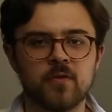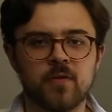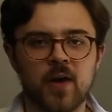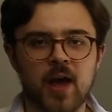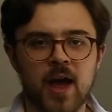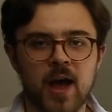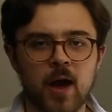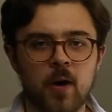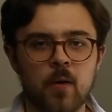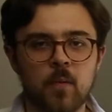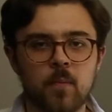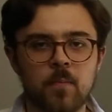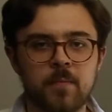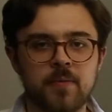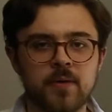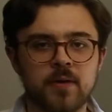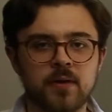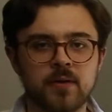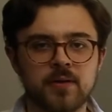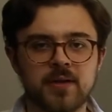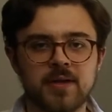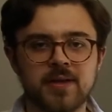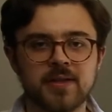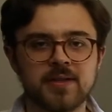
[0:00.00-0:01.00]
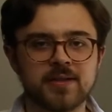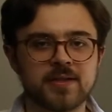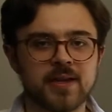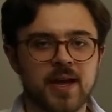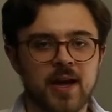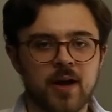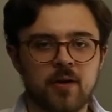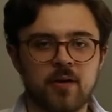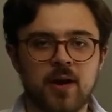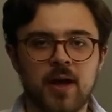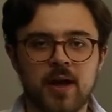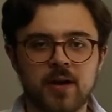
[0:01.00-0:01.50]
of outbuildings,
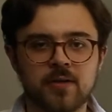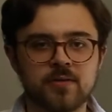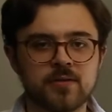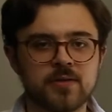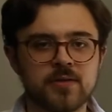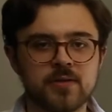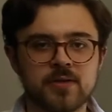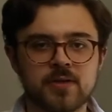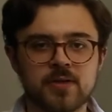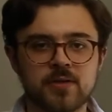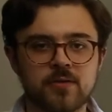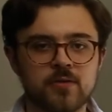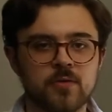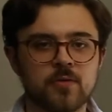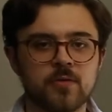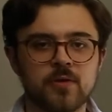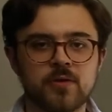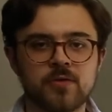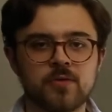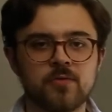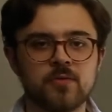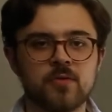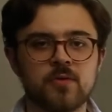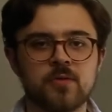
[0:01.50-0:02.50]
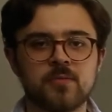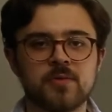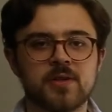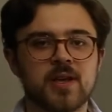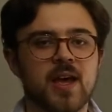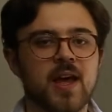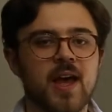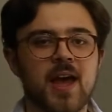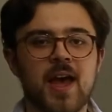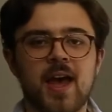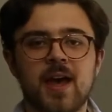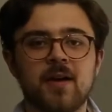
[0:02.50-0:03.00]
outhouses, storage rooms,
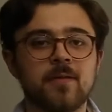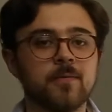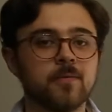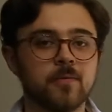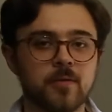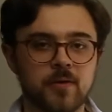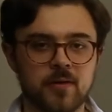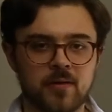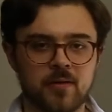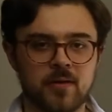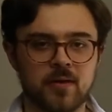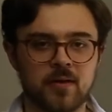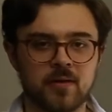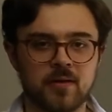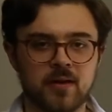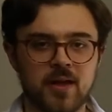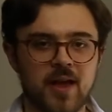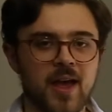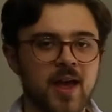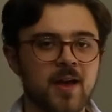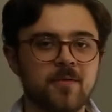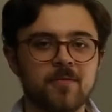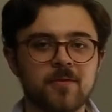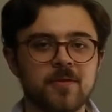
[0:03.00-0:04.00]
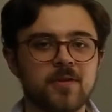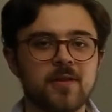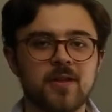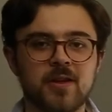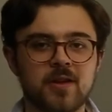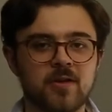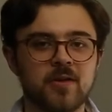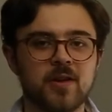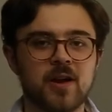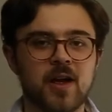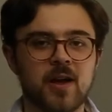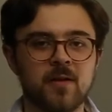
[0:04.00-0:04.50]
everything. Everything
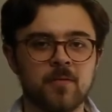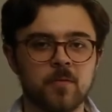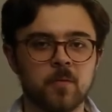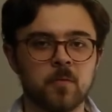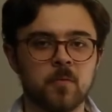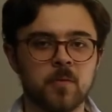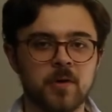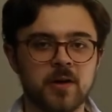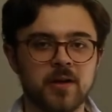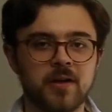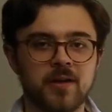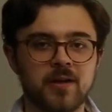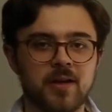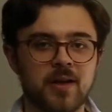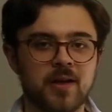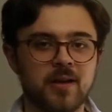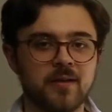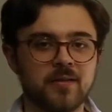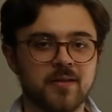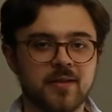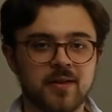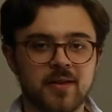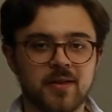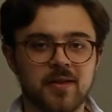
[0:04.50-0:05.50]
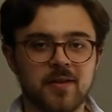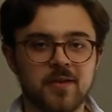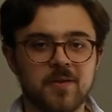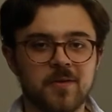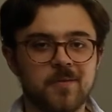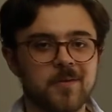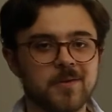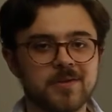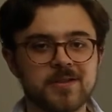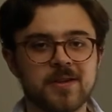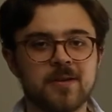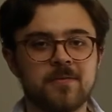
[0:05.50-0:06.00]
you could ever want. And
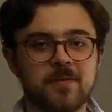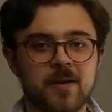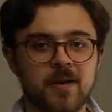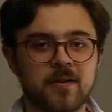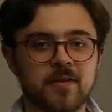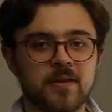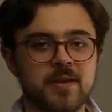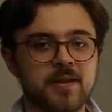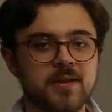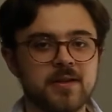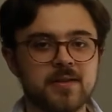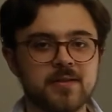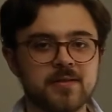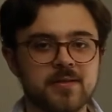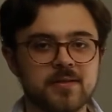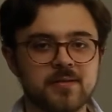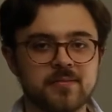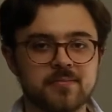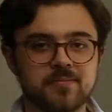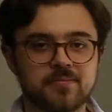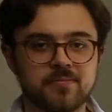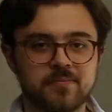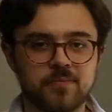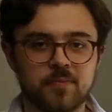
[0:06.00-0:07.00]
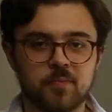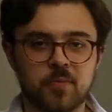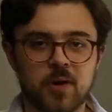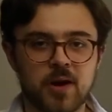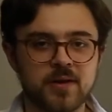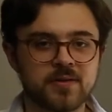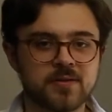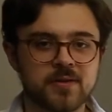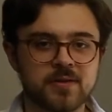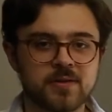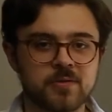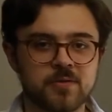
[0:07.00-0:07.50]
once I found these, the
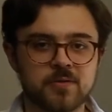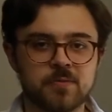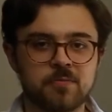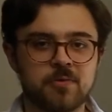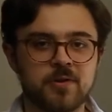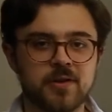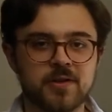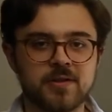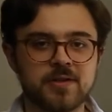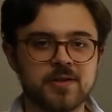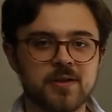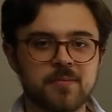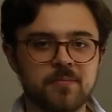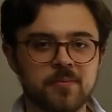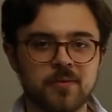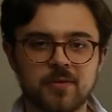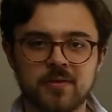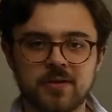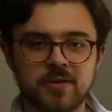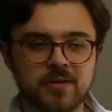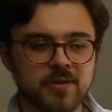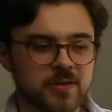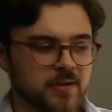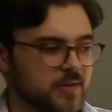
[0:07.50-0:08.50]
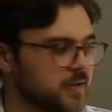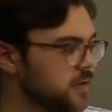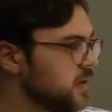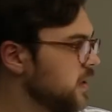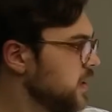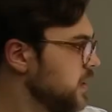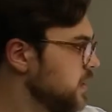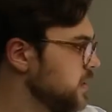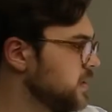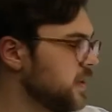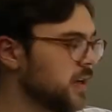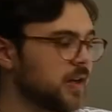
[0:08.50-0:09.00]
process was pretty simple. You just
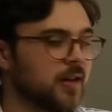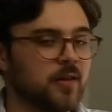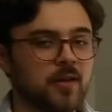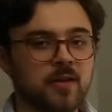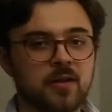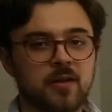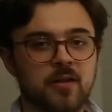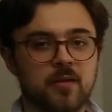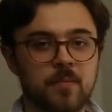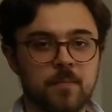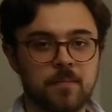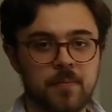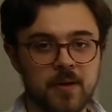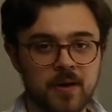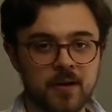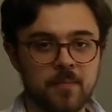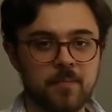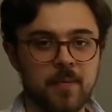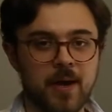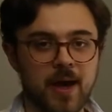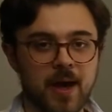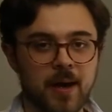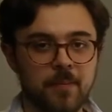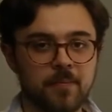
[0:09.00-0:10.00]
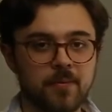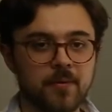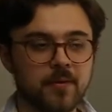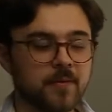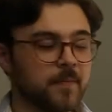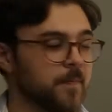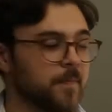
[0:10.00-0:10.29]
take a look at the big map,